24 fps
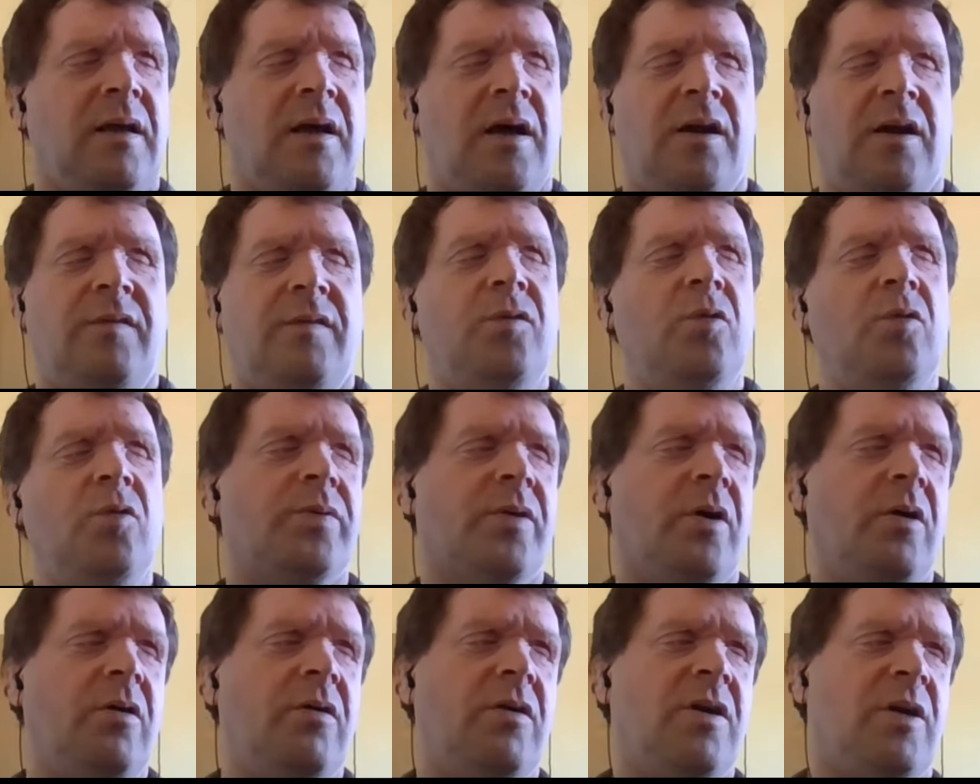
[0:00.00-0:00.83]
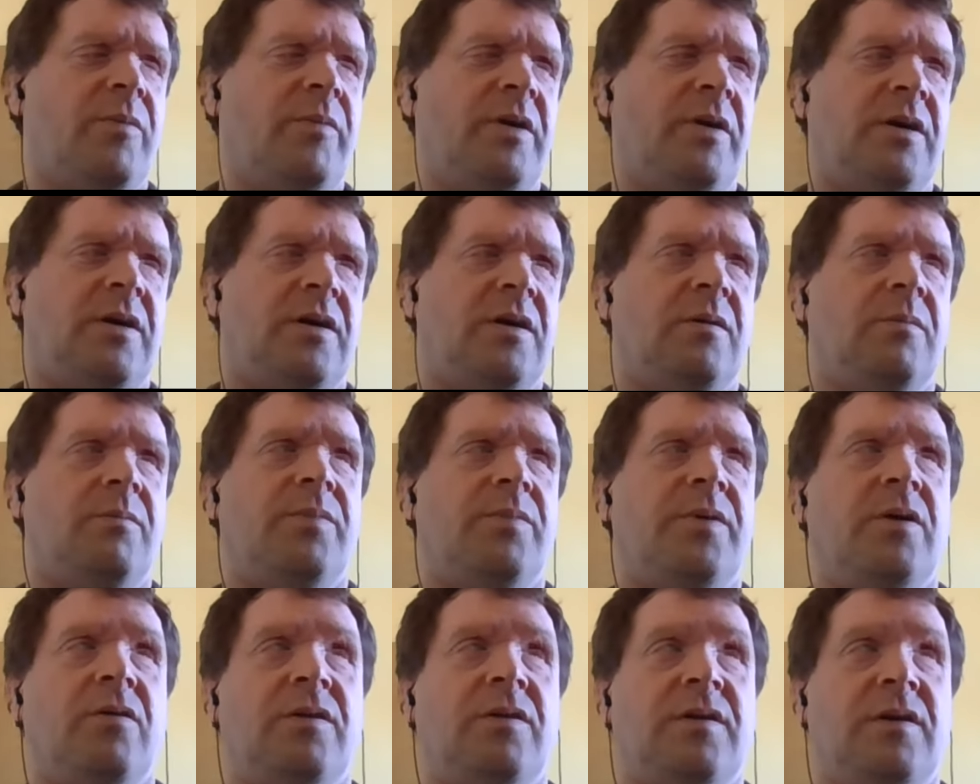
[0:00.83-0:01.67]
And if you're programming a
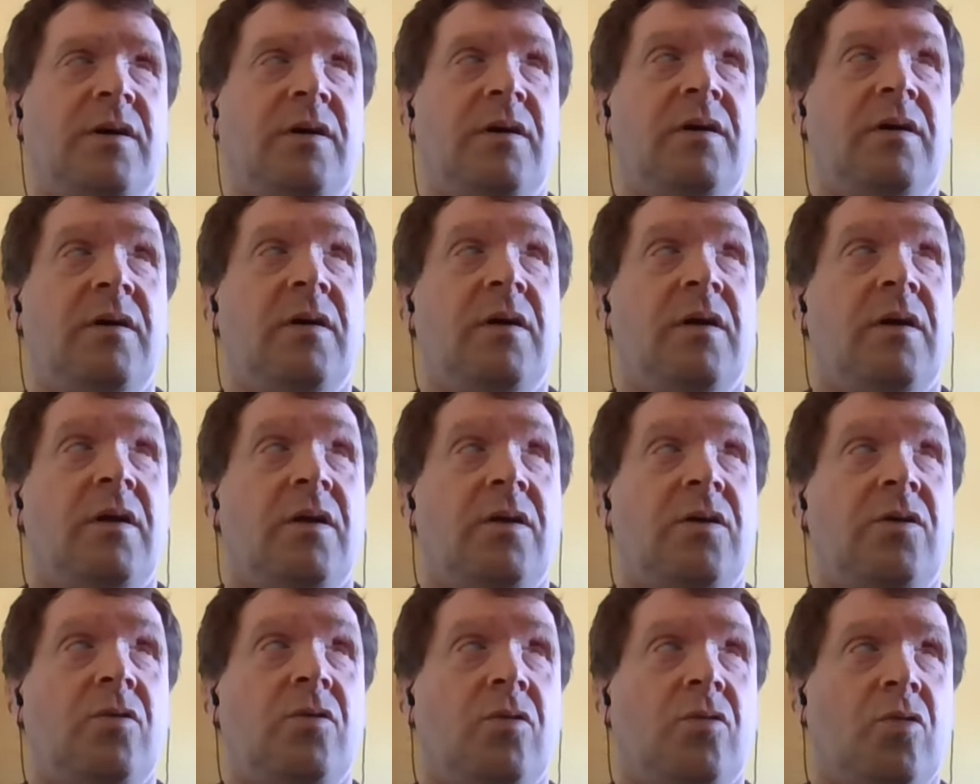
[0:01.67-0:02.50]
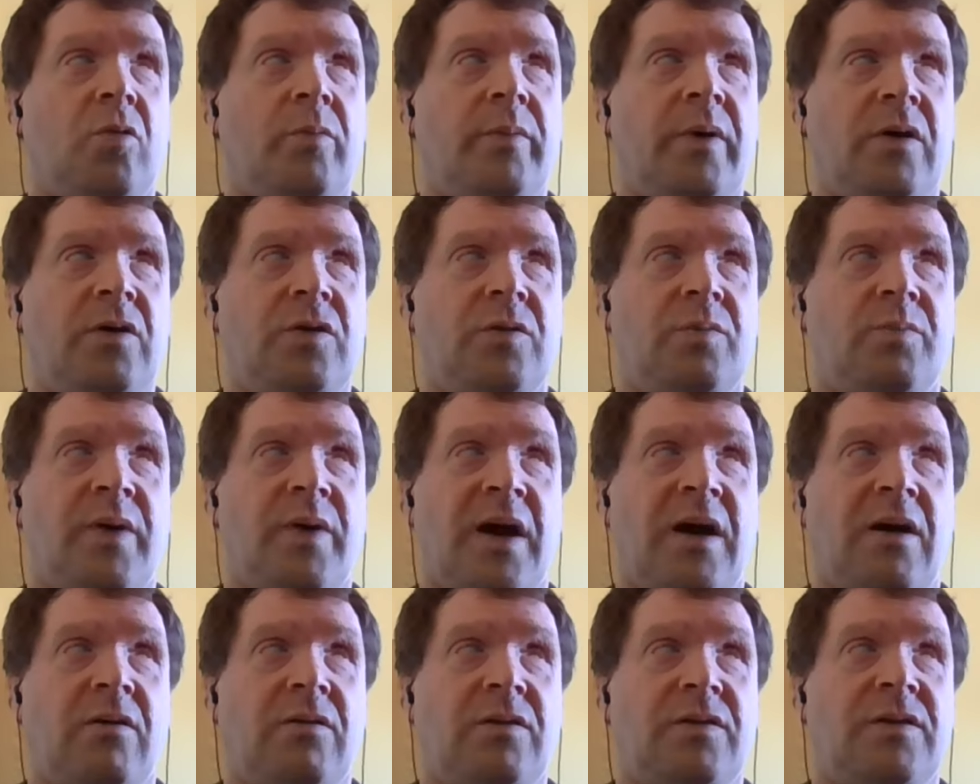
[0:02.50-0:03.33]
computer, you're almost
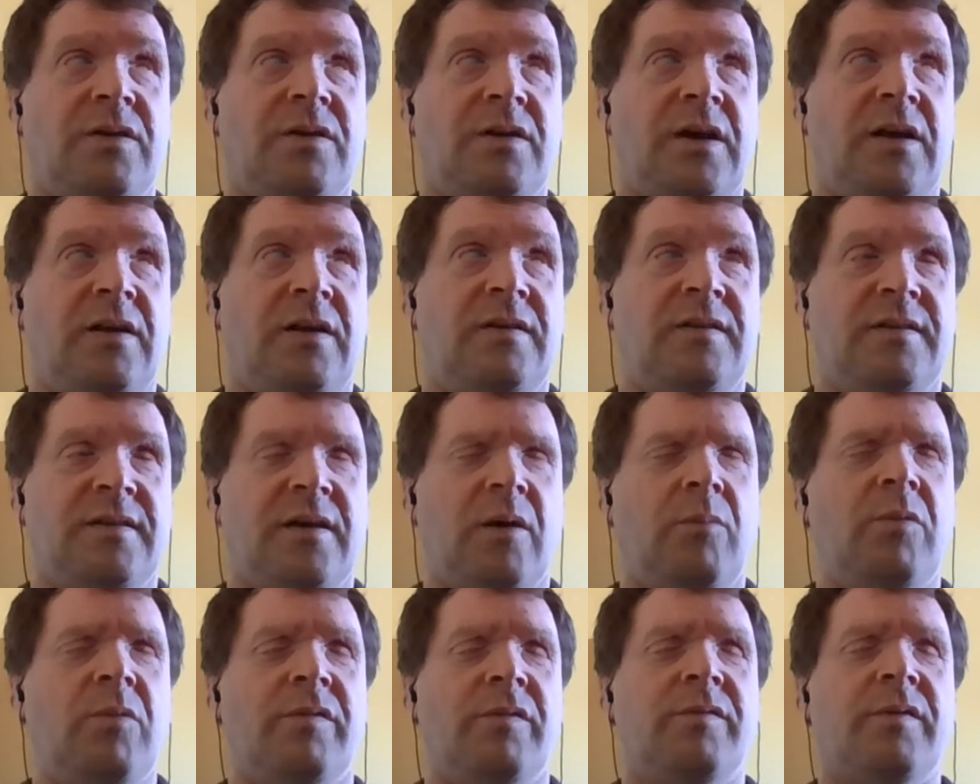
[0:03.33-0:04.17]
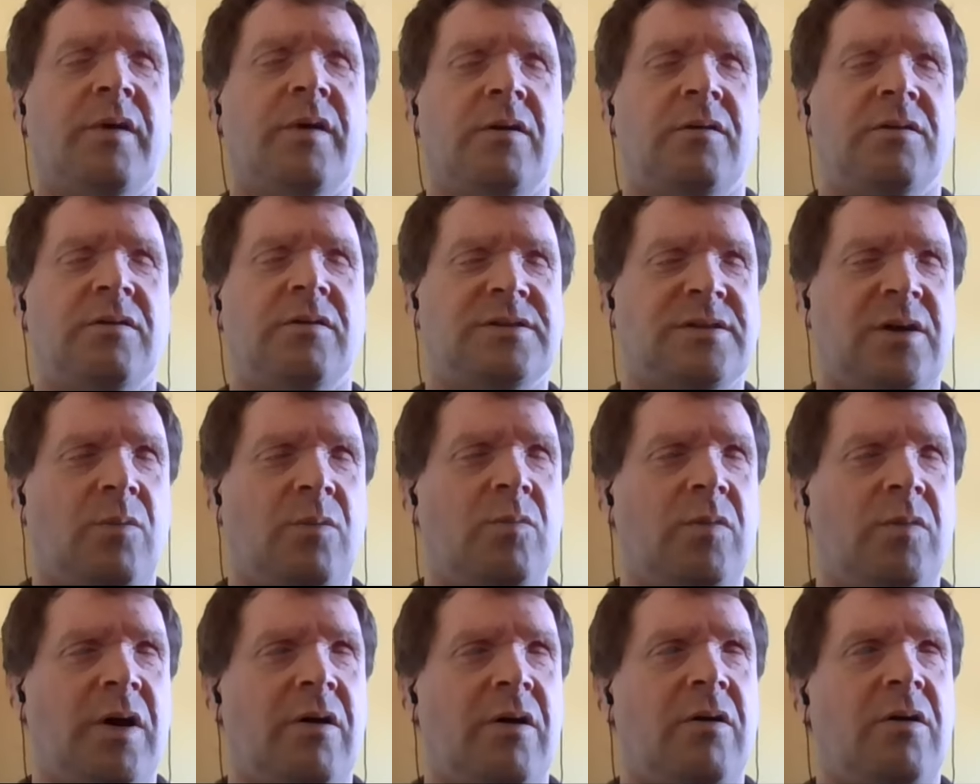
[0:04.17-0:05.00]
bound to need some of those
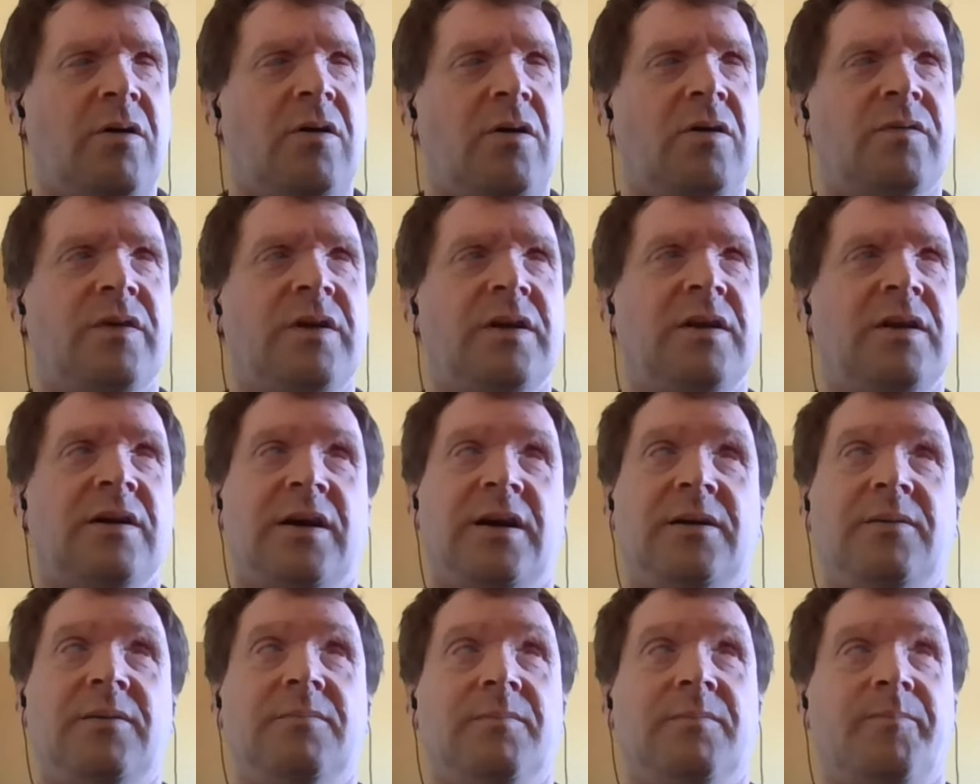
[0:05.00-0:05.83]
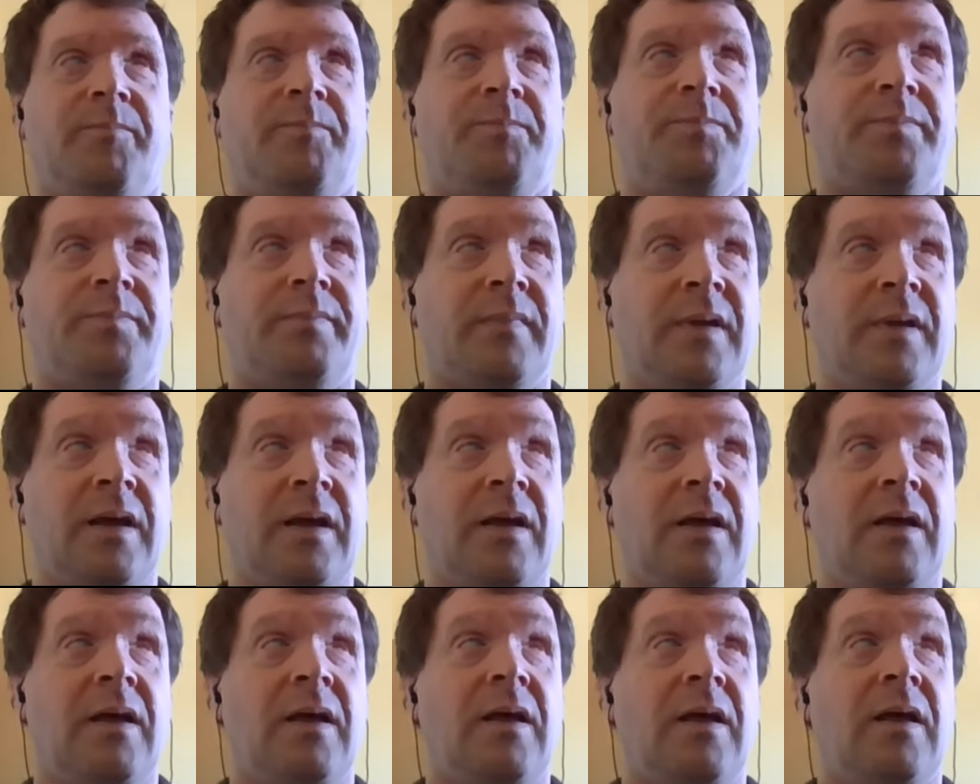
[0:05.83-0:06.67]
somewhere along the line.
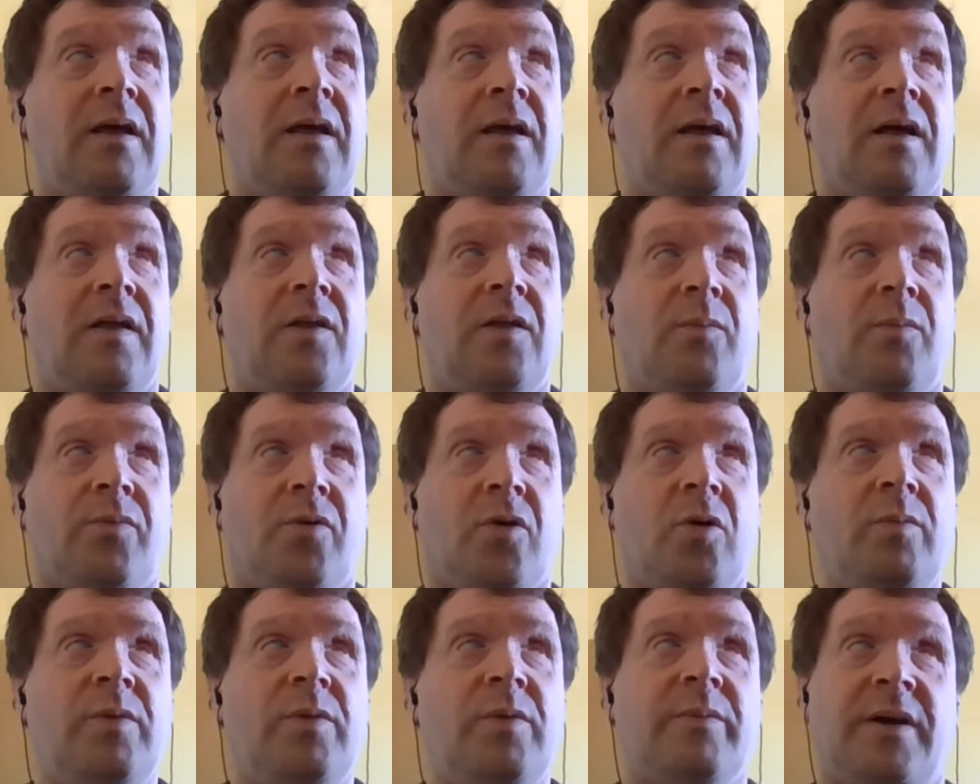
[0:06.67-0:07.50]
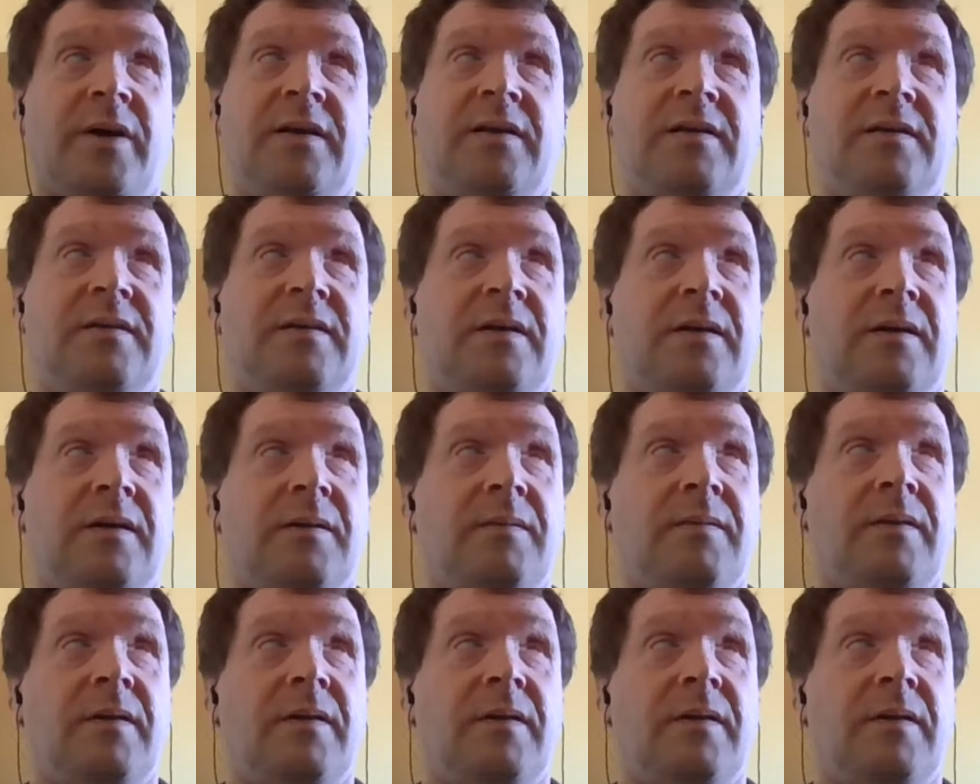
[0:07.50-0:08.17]
And the problem is,